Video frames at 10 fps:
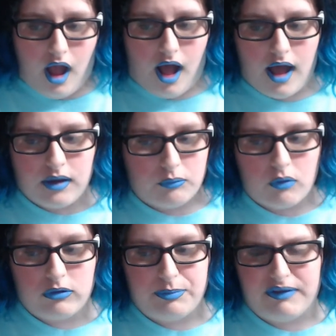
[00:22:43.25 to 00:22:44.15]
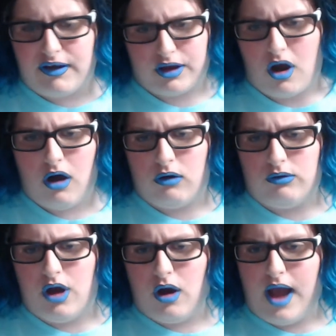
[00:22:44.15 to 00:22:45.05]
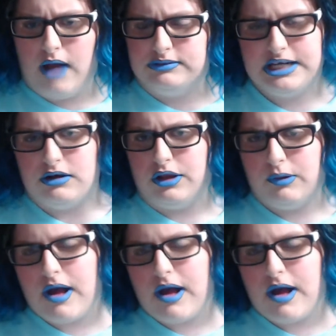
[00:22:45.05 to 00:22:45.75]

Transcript: I won't be like, oh no, how dare you.